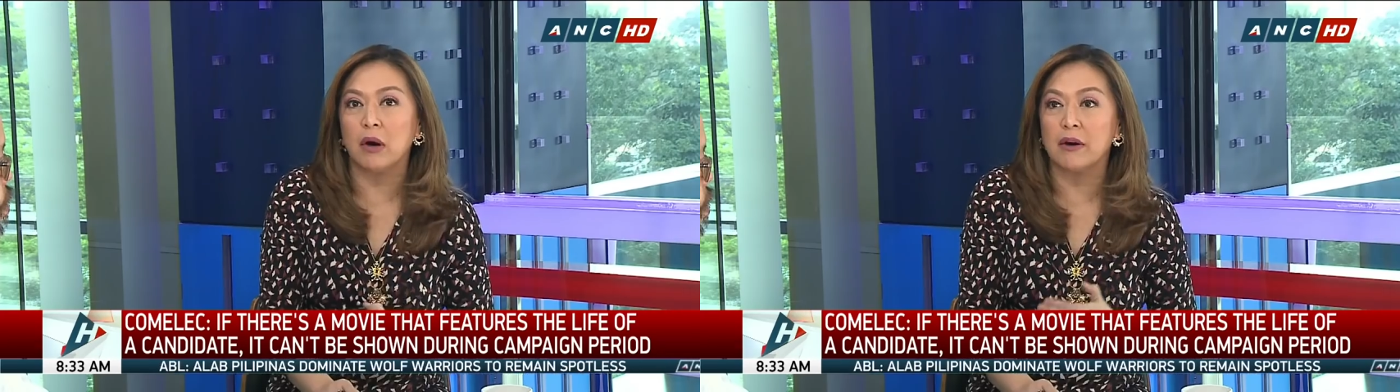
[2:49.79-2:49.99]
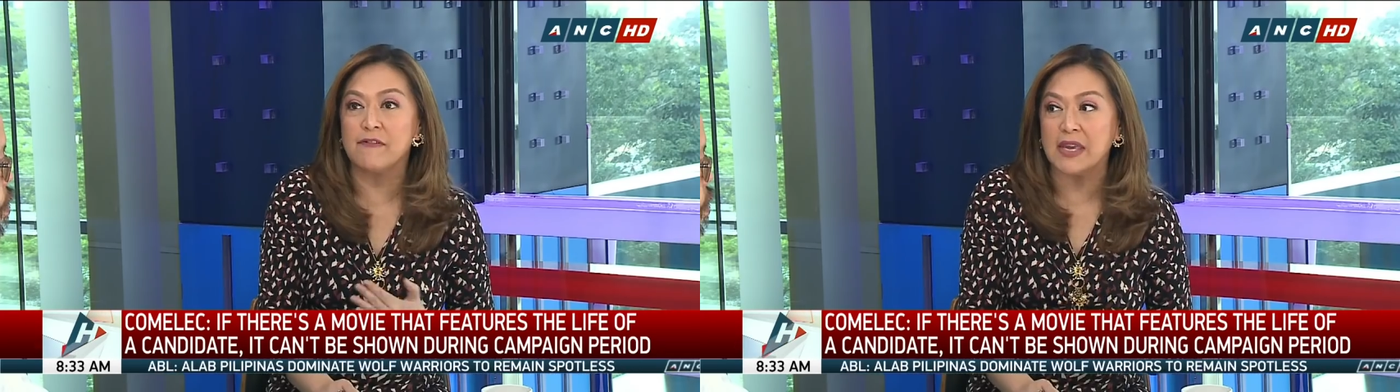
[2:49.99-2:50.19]

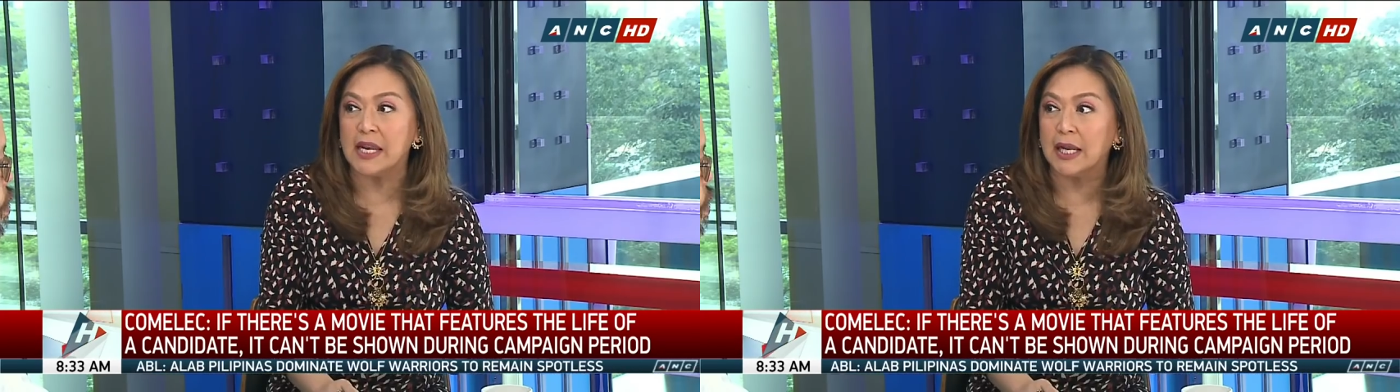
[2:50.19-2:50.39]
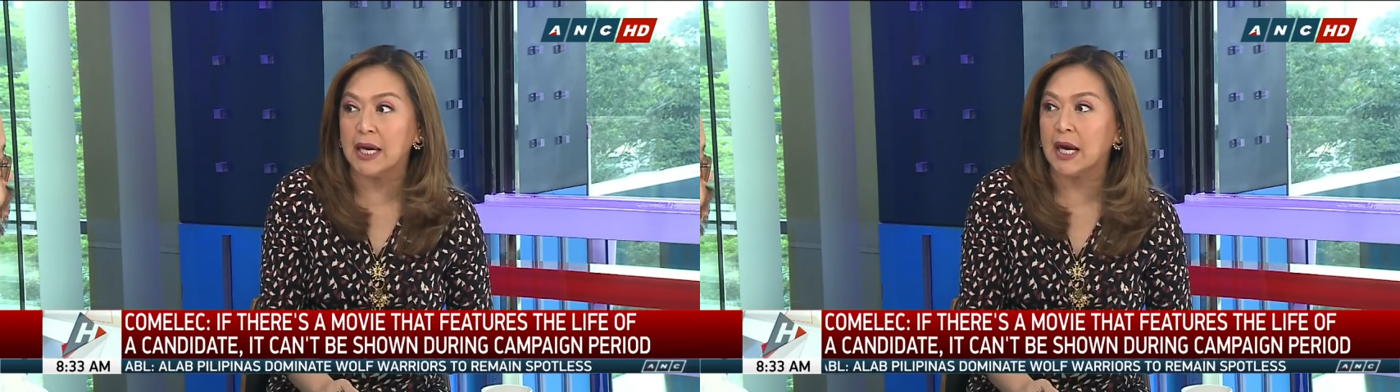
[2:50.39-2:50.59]

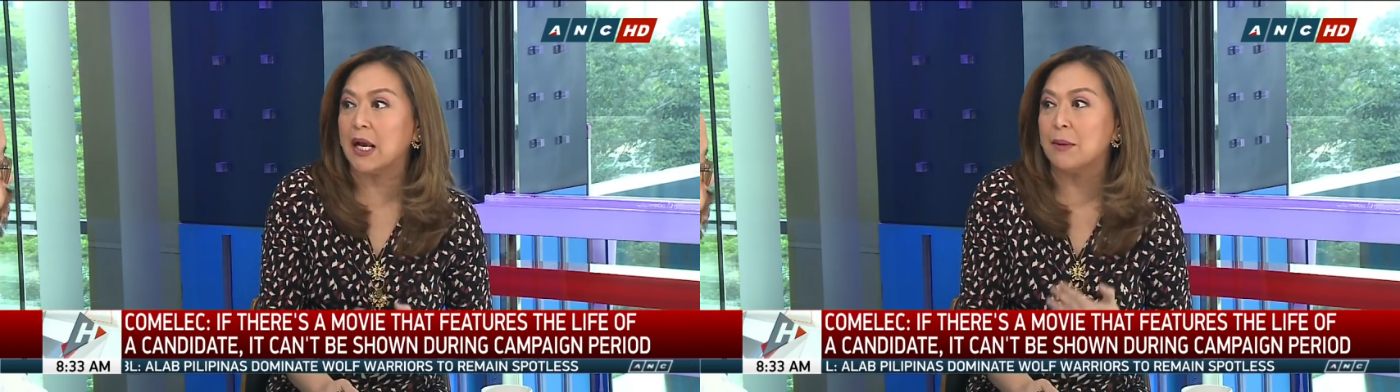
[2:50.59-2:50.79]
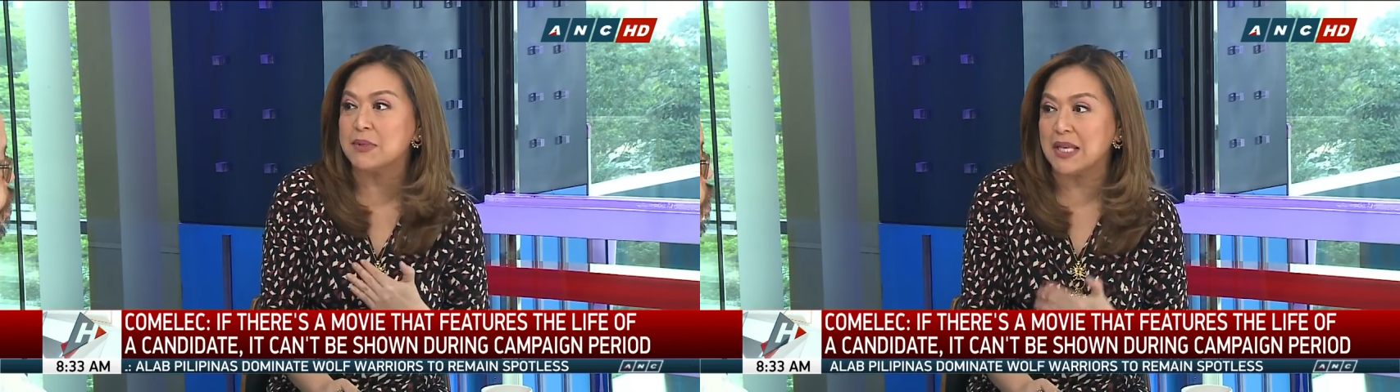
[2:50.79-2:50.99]

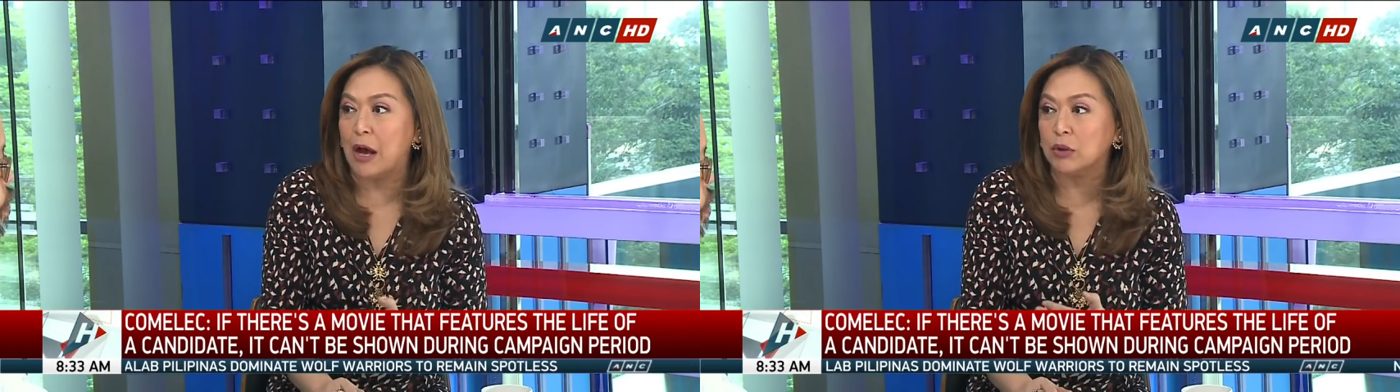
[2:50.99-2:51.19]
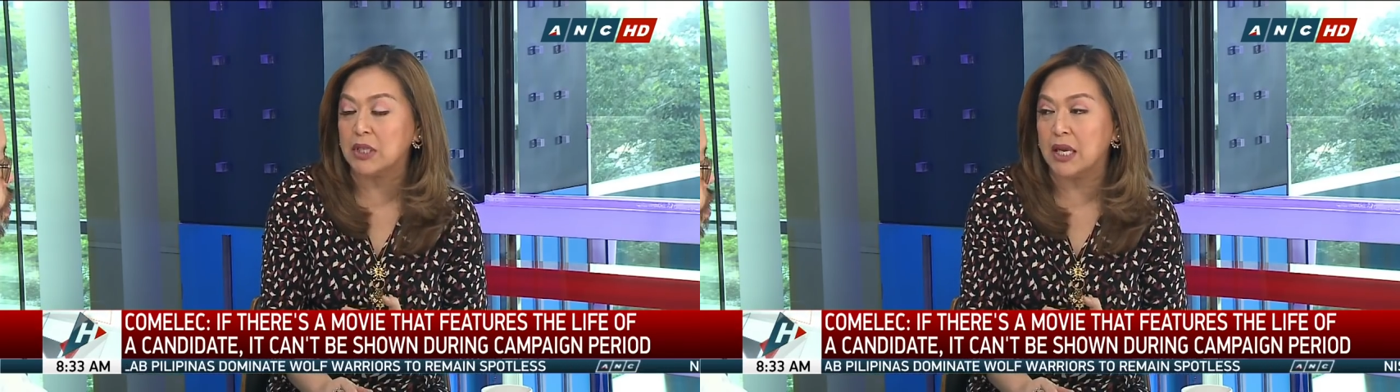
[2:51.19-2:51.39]
Revilla comes
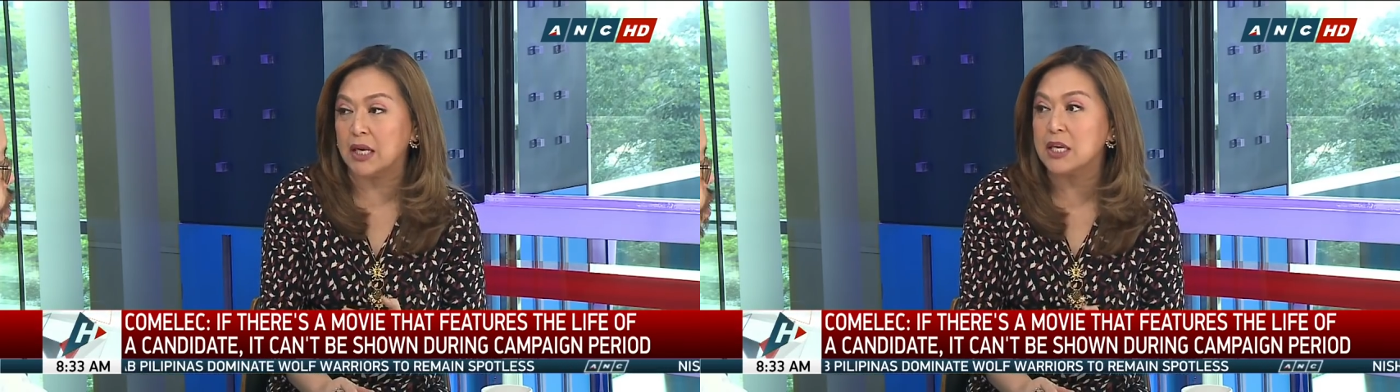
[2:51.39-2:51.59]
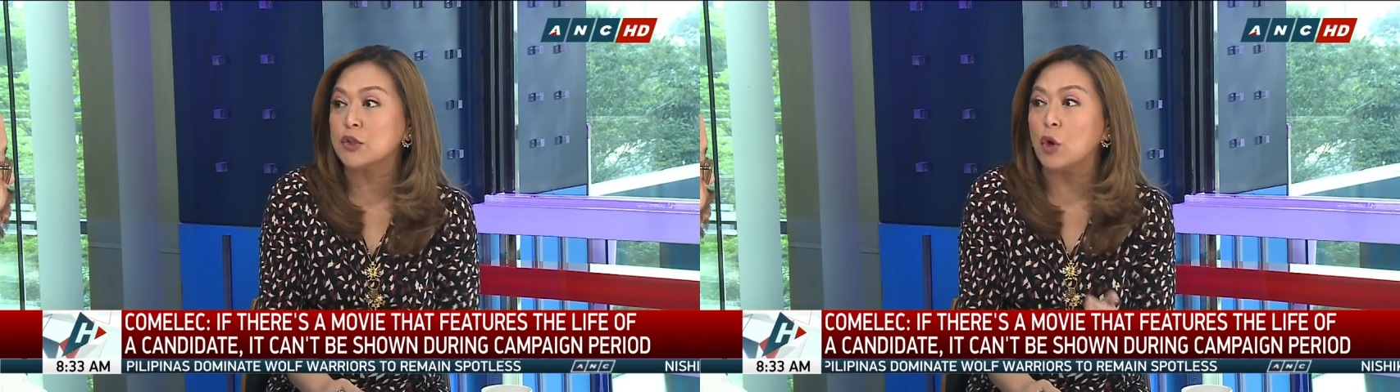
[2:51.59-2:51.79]
out
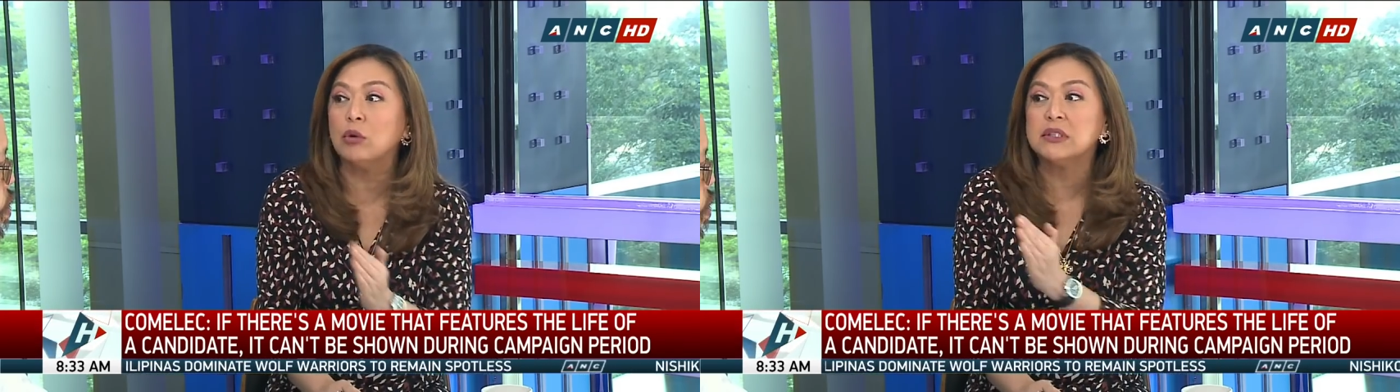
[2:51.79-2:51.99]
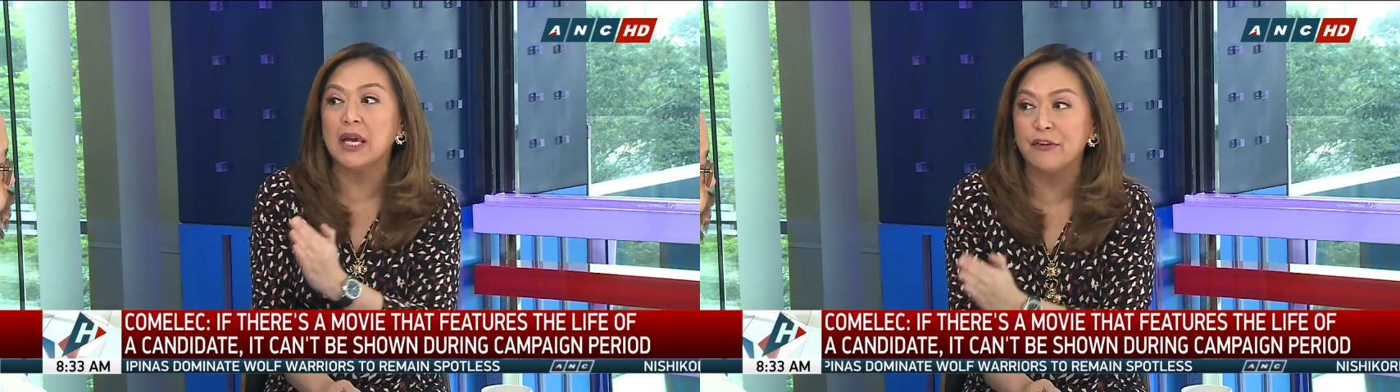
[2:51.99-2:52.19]
in his
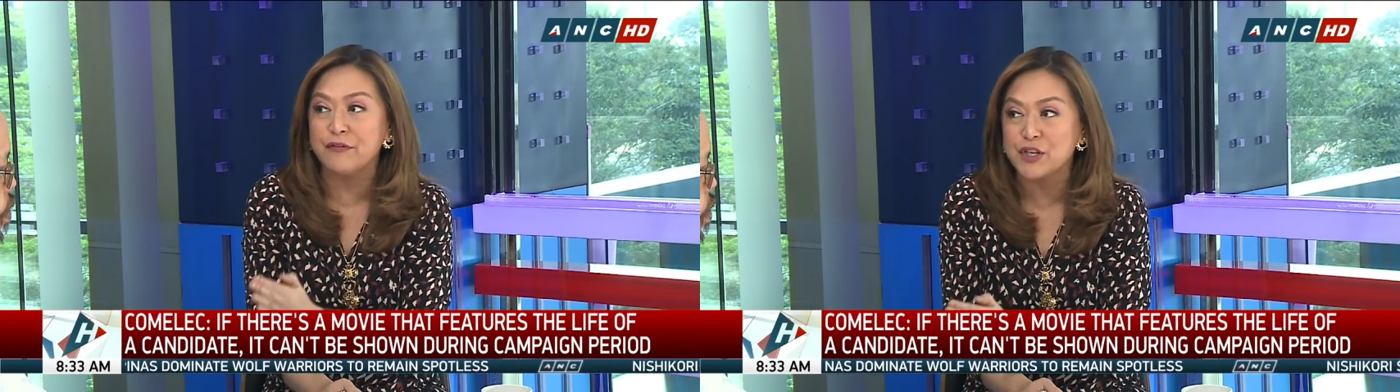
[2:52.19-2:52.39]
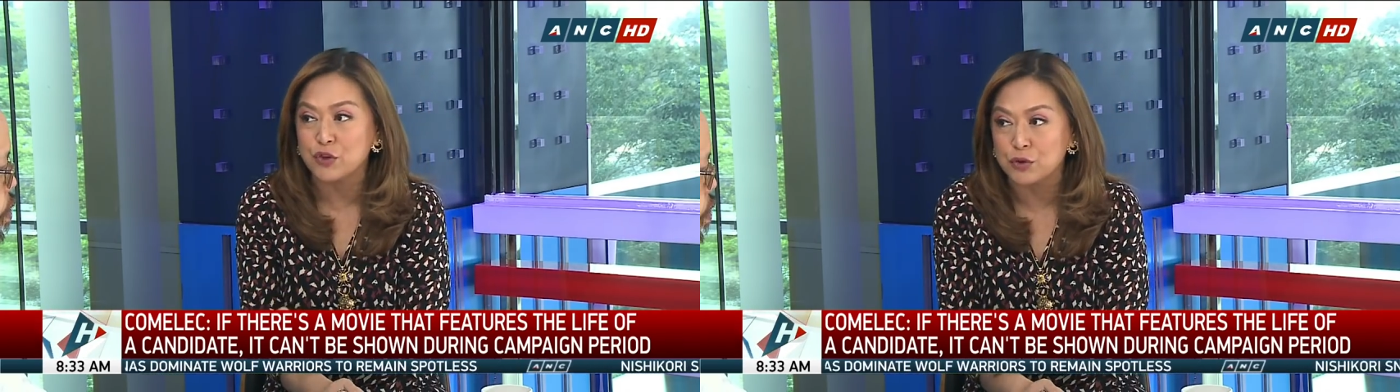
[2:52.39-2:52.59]
old
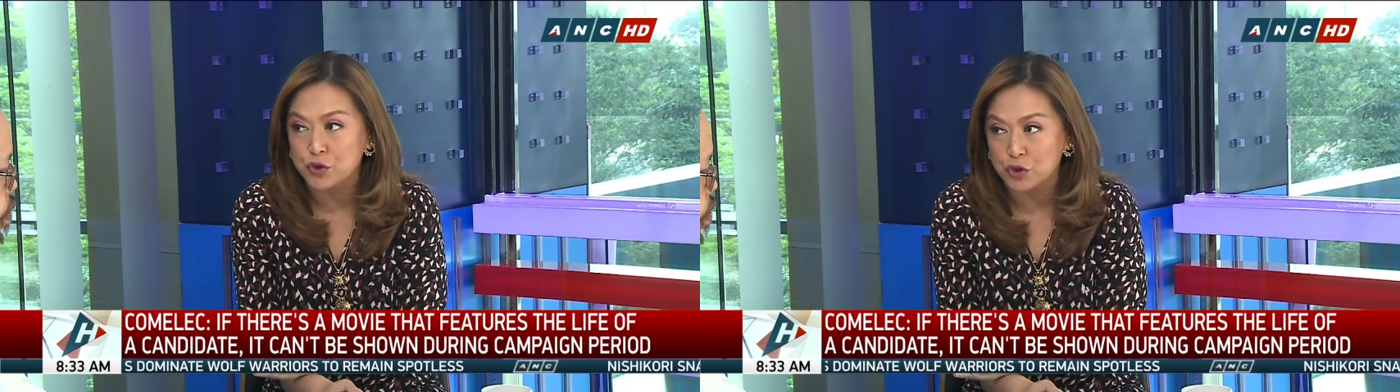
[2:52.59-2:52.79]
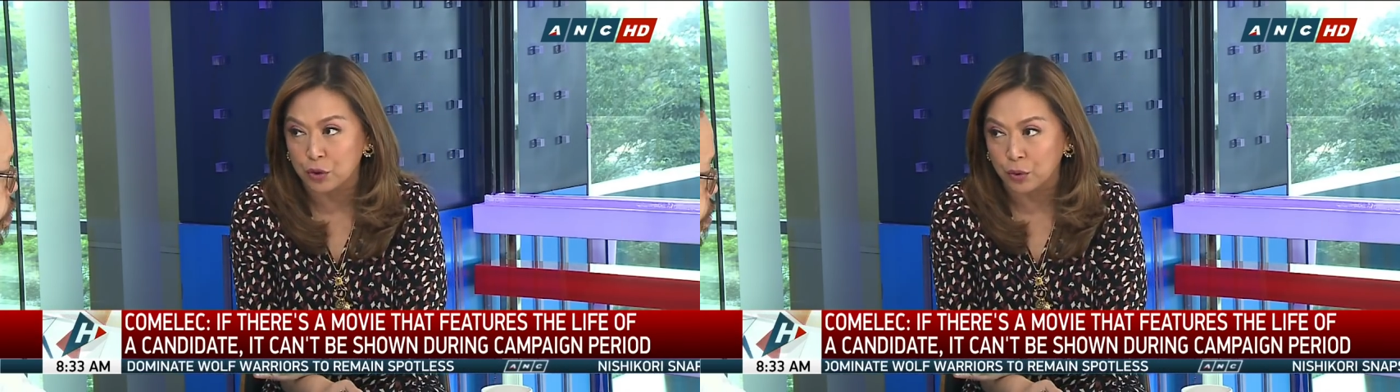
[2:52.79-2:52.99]
television
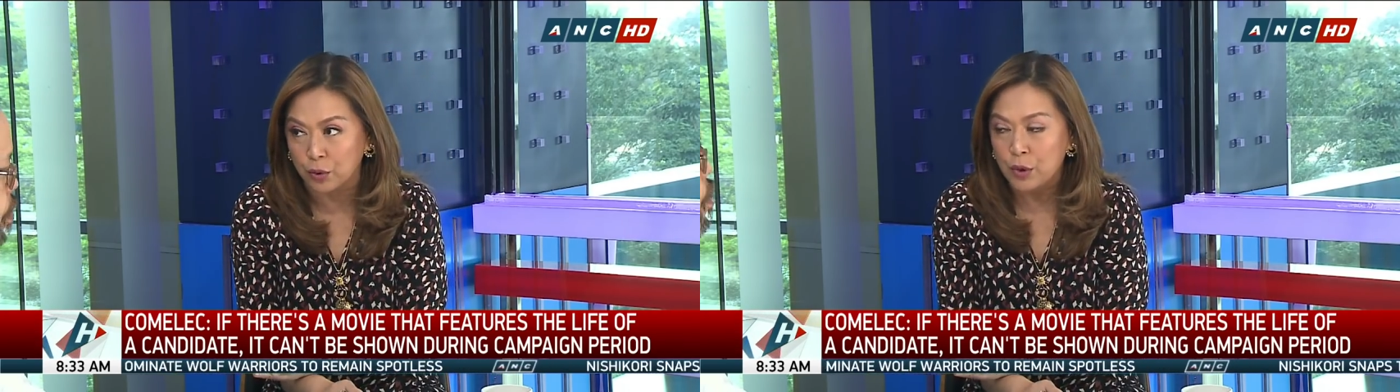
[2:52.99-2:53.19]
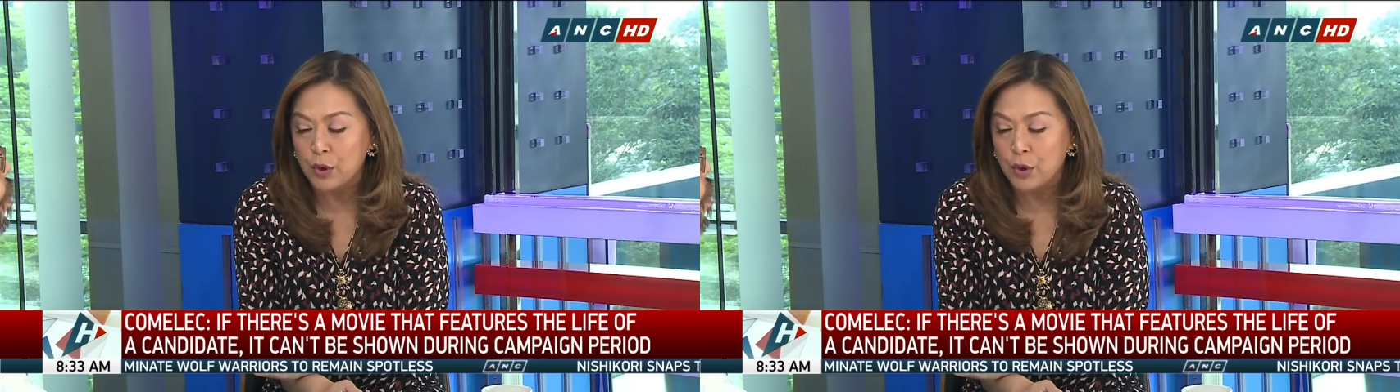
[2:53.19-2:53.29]
show